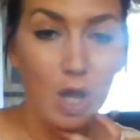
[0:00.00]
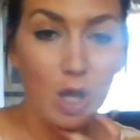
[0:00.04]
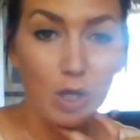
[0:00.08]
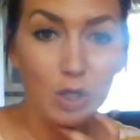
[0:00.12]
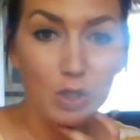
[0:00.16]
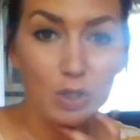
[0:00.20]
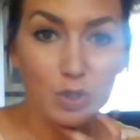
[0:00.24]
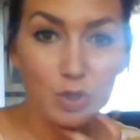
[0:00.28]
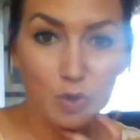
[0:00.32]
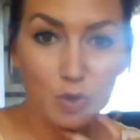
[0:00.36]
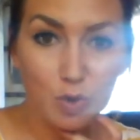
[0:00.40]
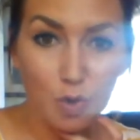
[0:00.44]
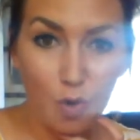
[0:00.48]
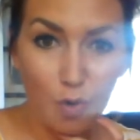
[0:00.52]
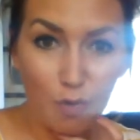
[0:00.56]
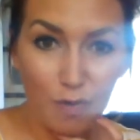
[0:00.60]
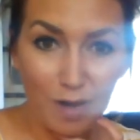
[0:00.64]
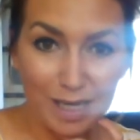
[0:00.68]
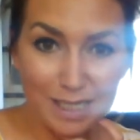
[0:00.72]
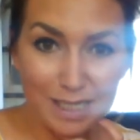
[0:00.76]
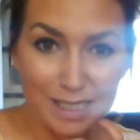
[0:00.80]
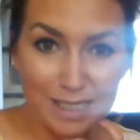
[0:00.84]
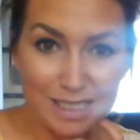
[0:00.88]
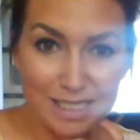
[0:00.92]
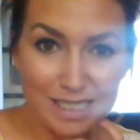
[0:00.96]

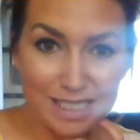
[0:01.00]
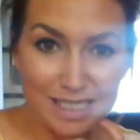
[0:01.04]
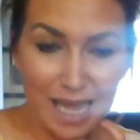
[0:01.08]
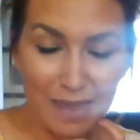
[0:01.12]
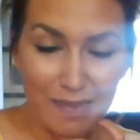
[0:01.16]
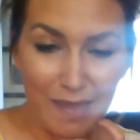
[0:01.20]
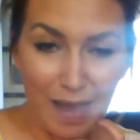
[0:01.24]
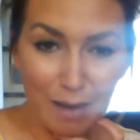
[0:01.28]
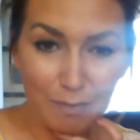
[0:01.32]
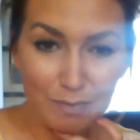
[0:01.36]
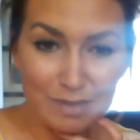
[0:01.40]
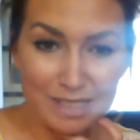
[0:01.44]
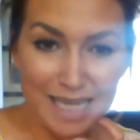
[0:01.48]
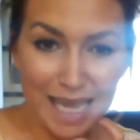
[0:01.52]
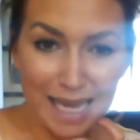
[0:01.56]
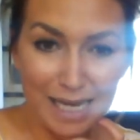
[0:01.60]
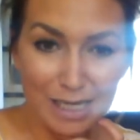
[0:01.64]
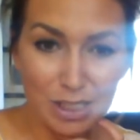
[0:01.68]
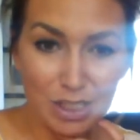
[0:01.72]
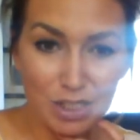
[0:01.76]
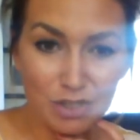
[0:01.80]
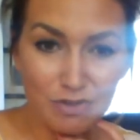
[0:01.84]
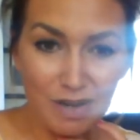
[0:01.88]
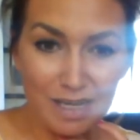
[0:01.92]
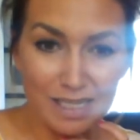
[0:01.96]
stories to say that I was getting
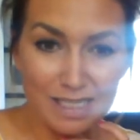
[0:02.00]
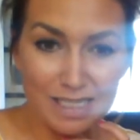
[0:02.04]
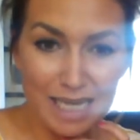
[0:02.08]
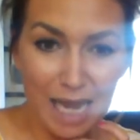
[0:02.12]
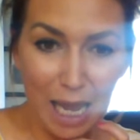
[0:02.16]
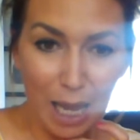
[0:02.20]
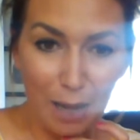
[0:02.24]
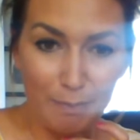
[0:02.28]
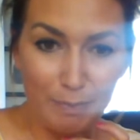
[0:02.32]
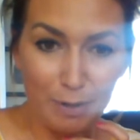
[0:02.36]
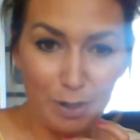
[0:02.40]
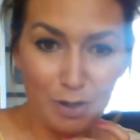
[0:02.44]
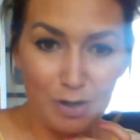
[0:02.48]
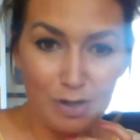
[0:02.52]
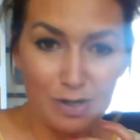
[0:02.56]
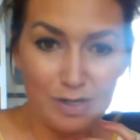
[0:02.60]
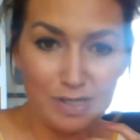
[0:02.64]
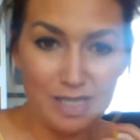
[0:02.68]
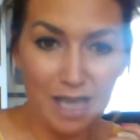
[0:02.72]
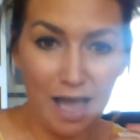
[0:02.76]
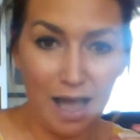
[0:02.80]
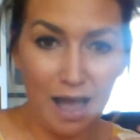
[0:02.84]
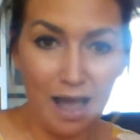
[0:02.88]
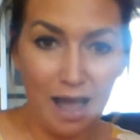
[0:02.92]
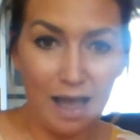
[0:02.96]
stressed out because
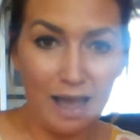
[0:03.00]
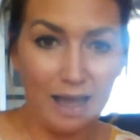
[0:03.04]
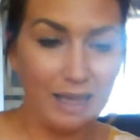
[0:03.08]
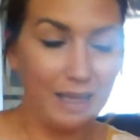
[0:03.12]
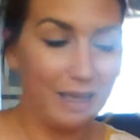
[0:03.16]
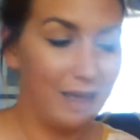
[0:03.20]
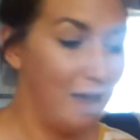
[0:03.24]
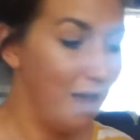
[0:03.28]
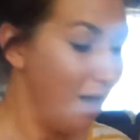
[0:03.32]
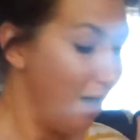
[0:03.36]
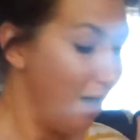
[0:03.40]
I